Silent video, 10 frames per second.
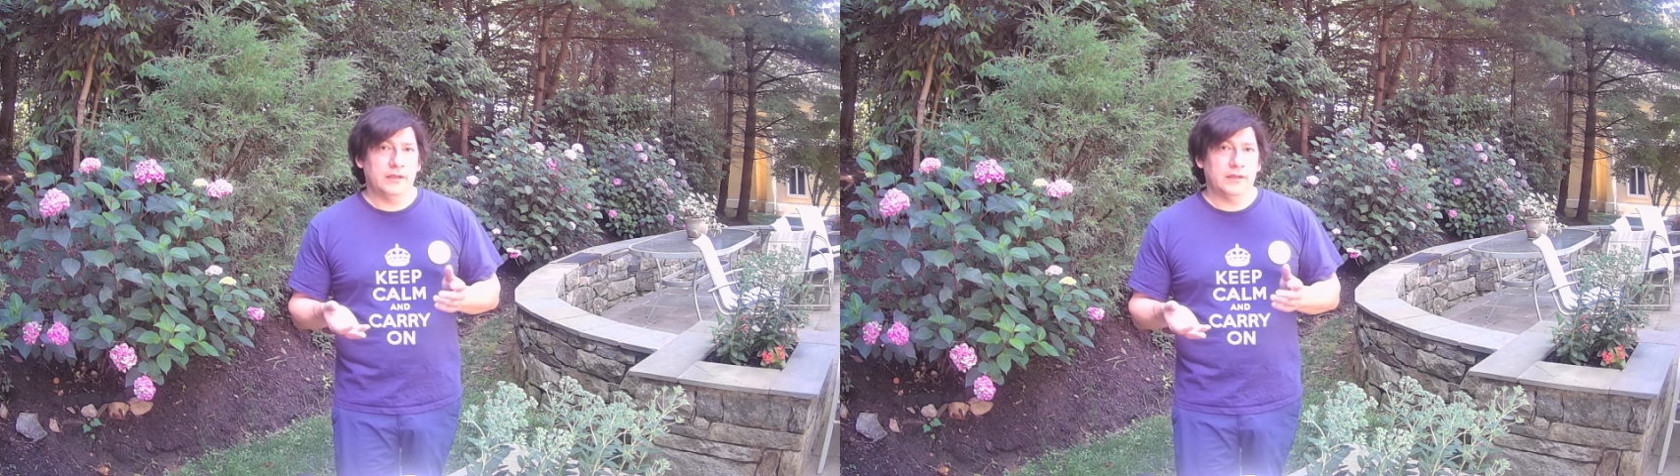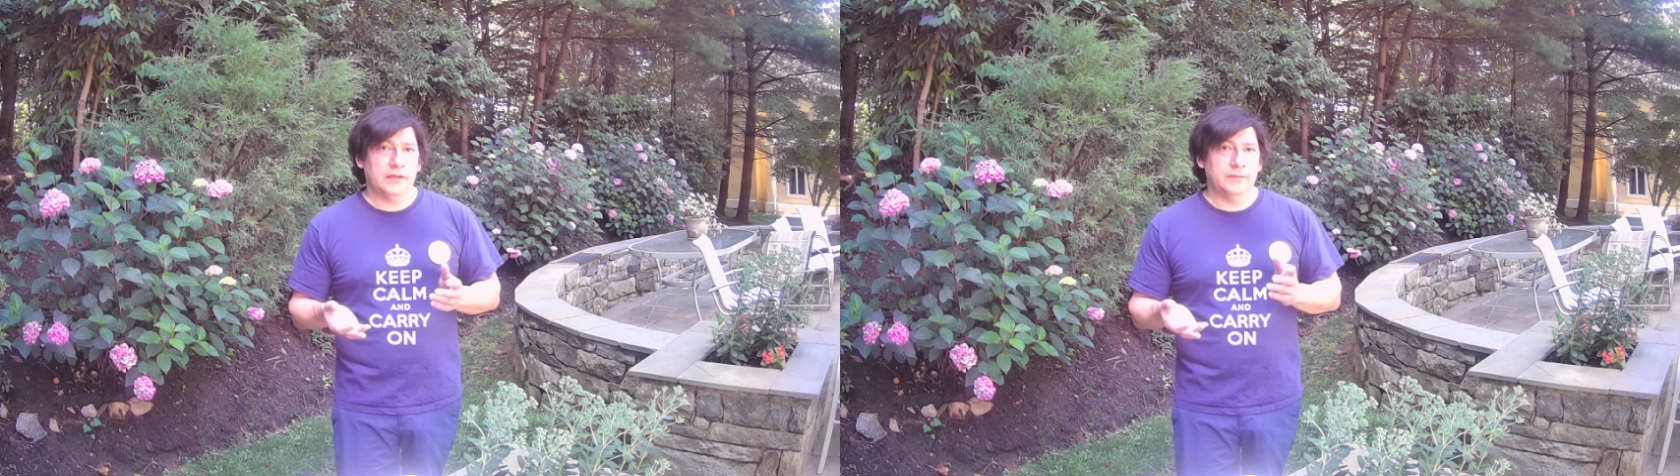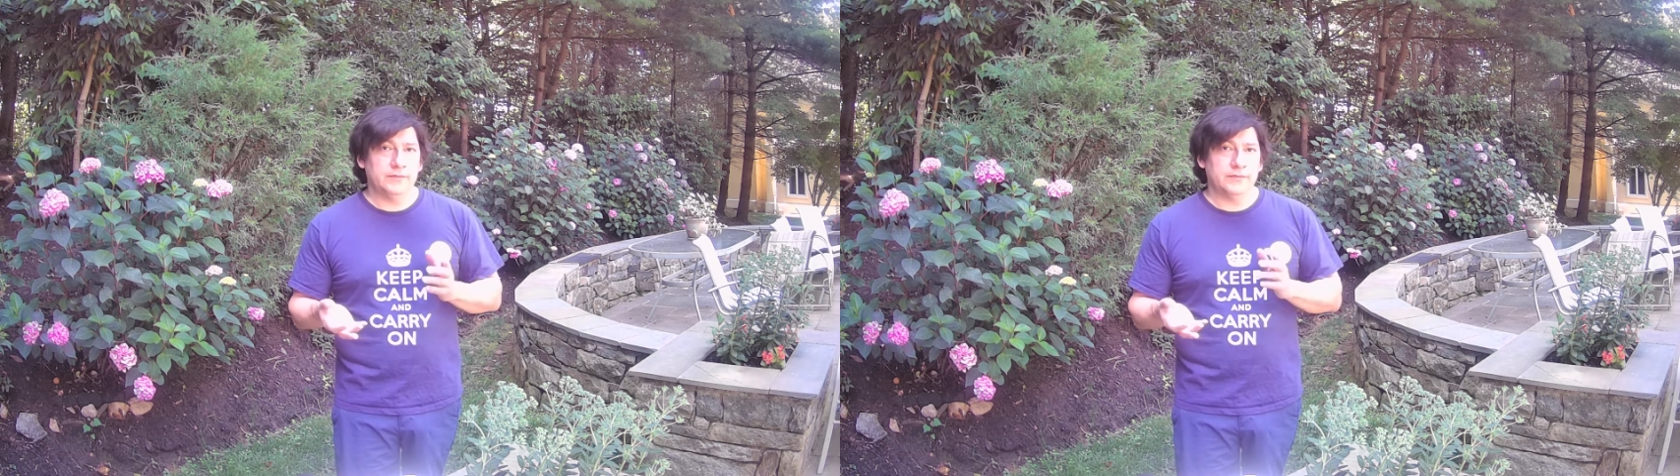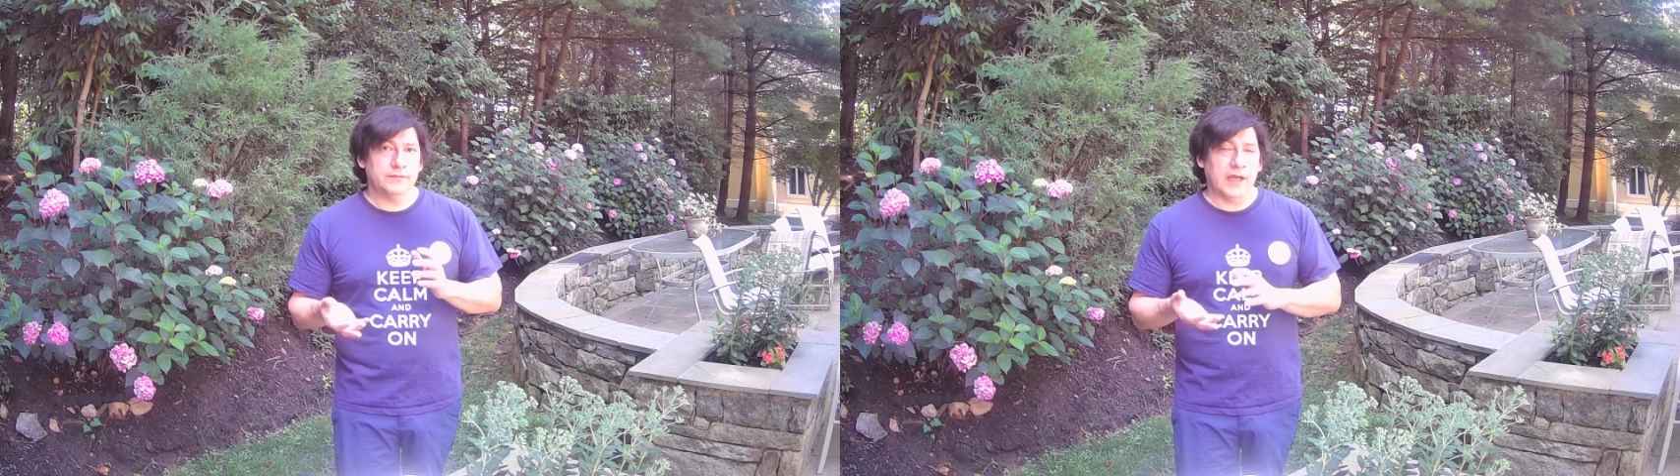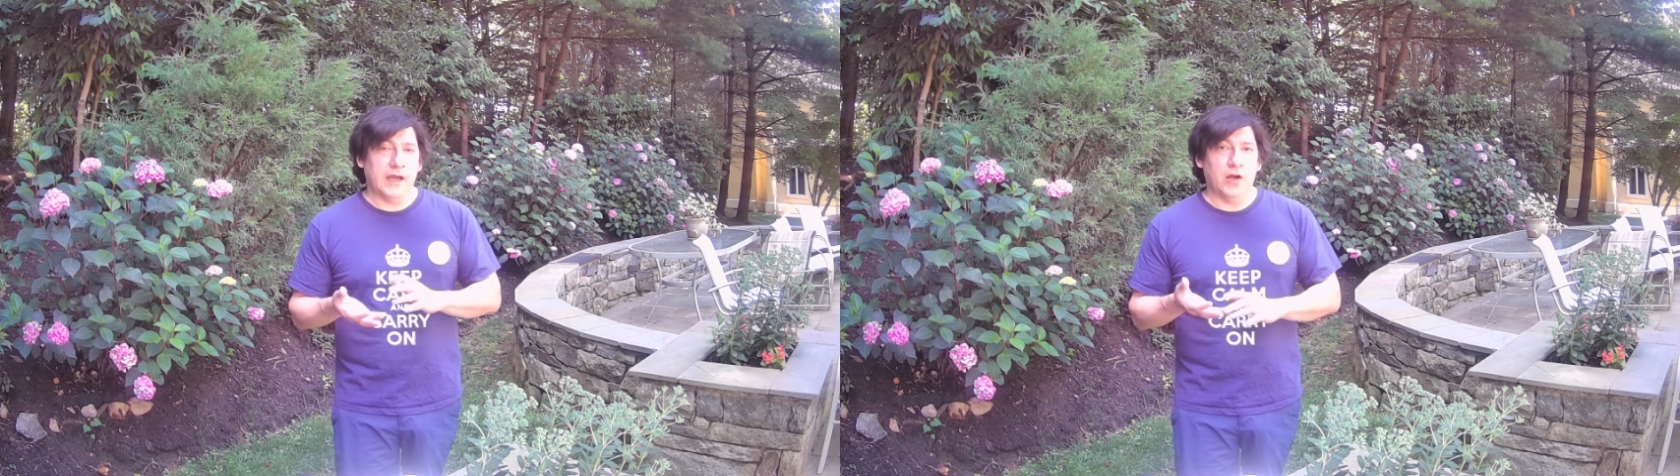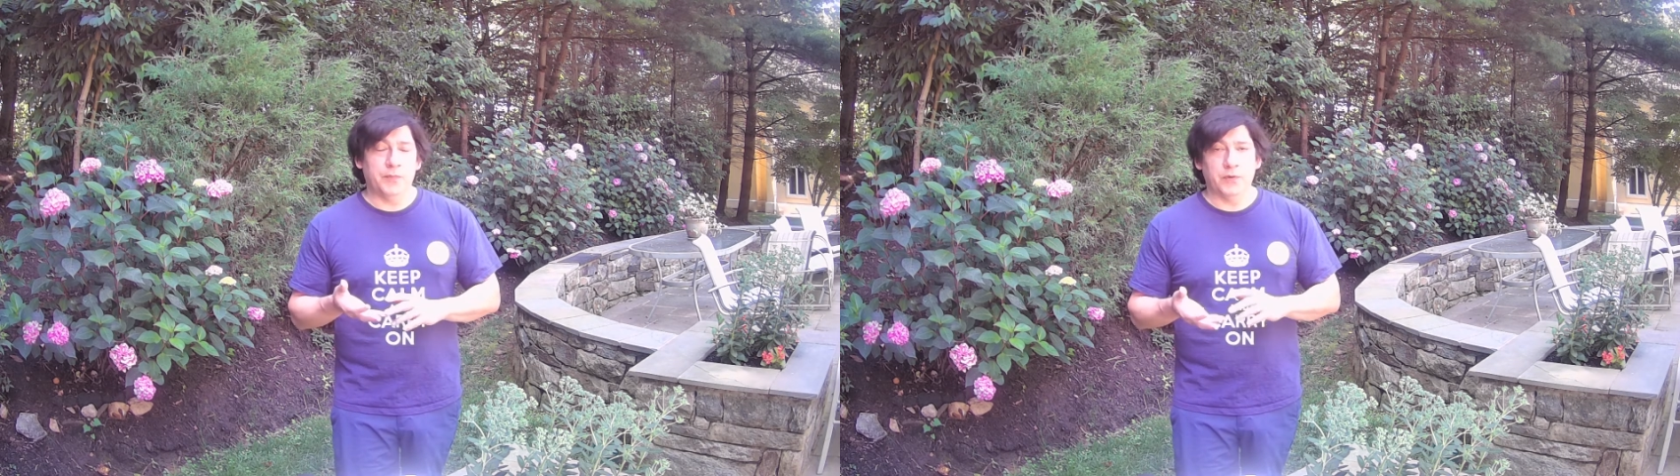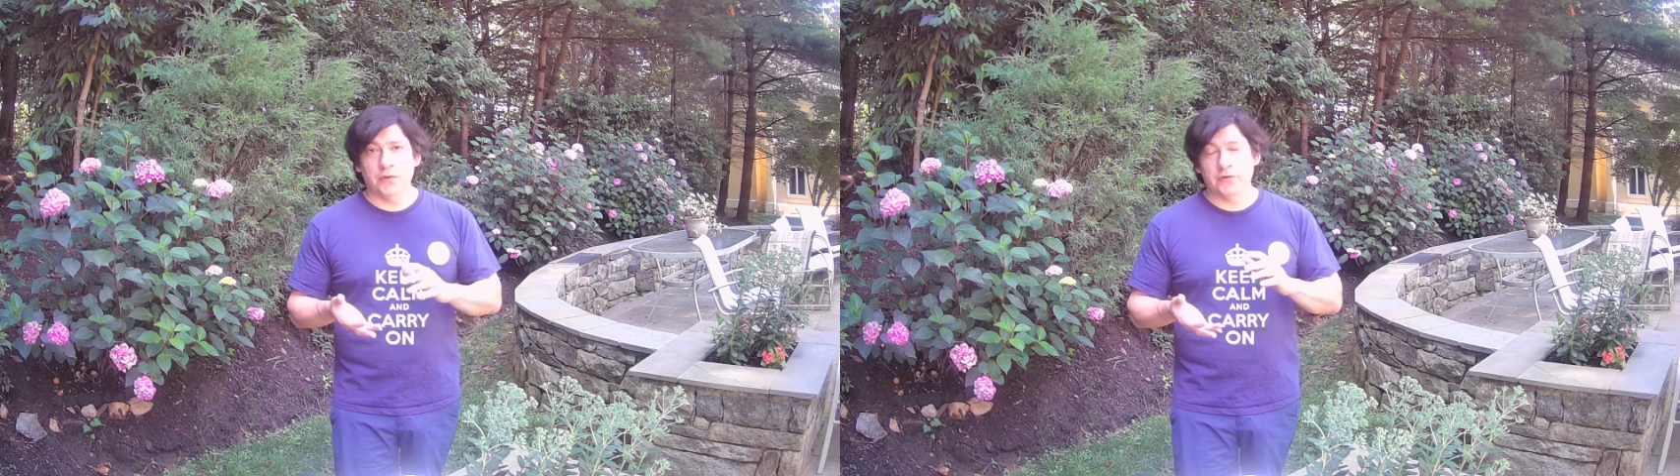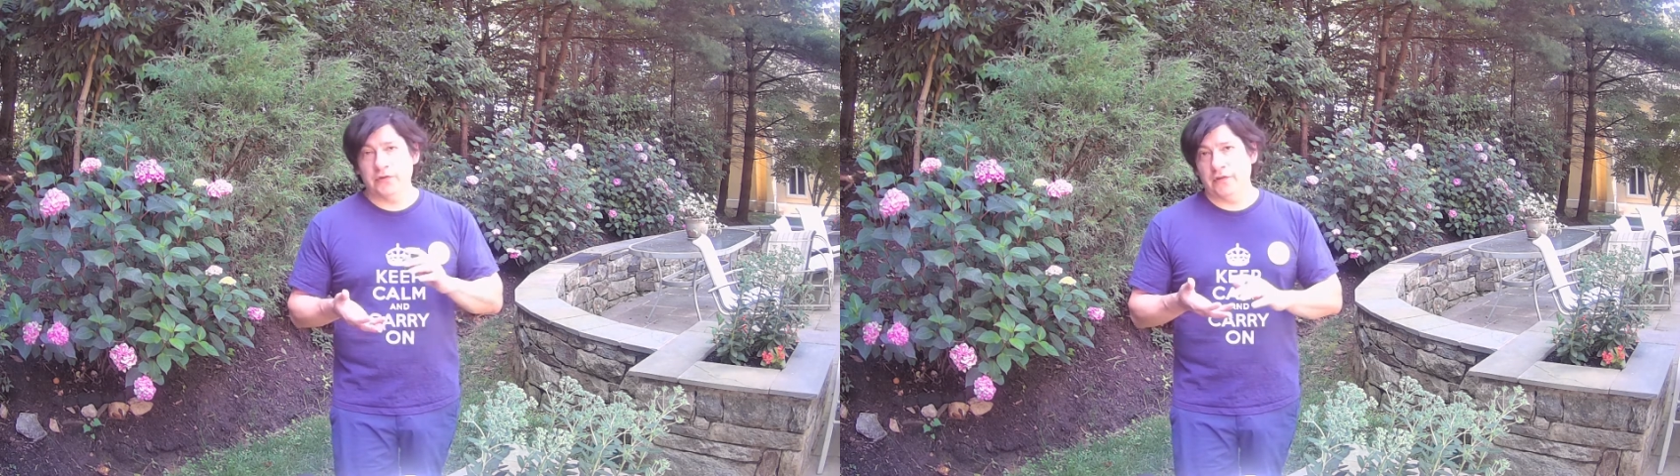output, consumption,